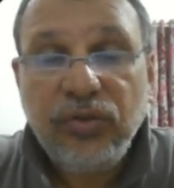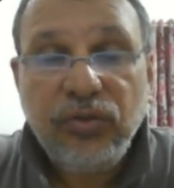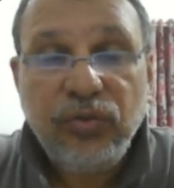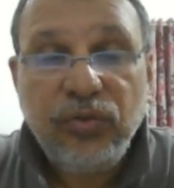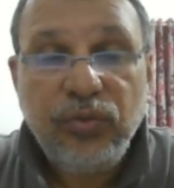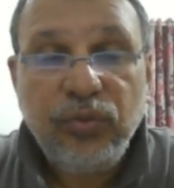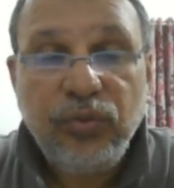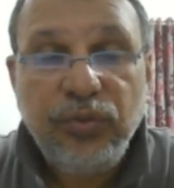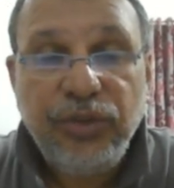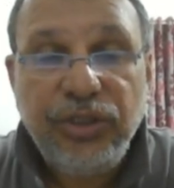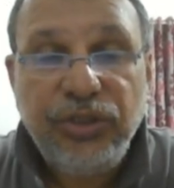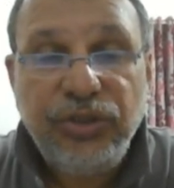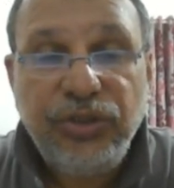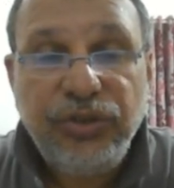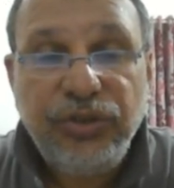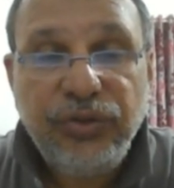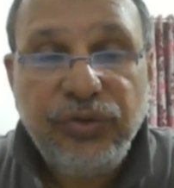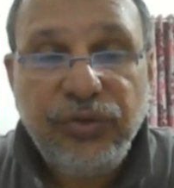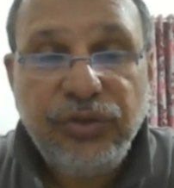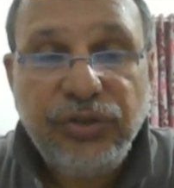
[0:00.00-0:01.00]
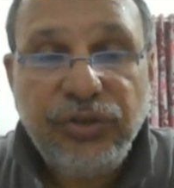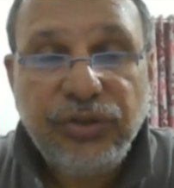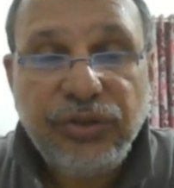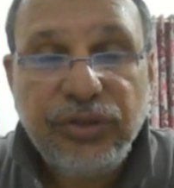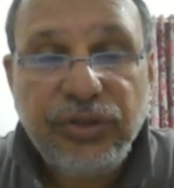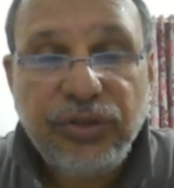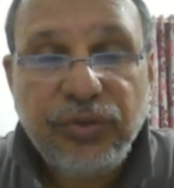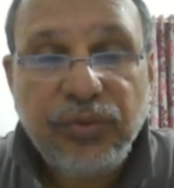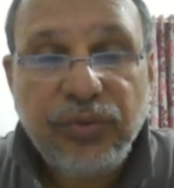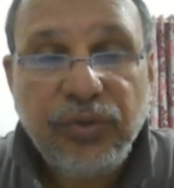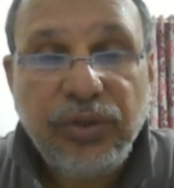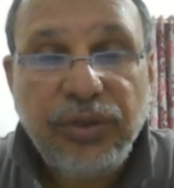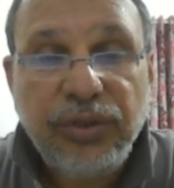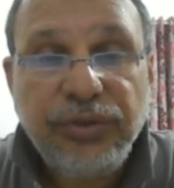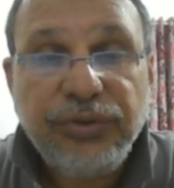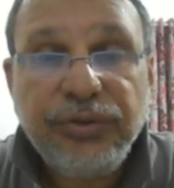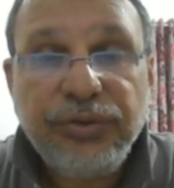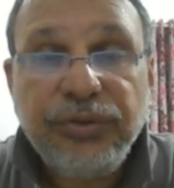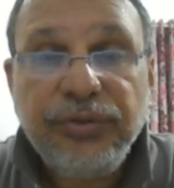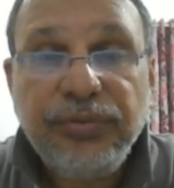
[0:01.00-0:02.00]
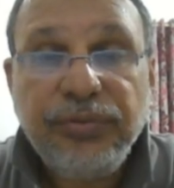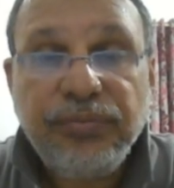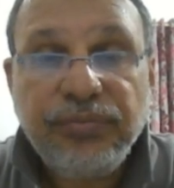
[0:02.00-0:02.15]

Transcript: V2 is equal to,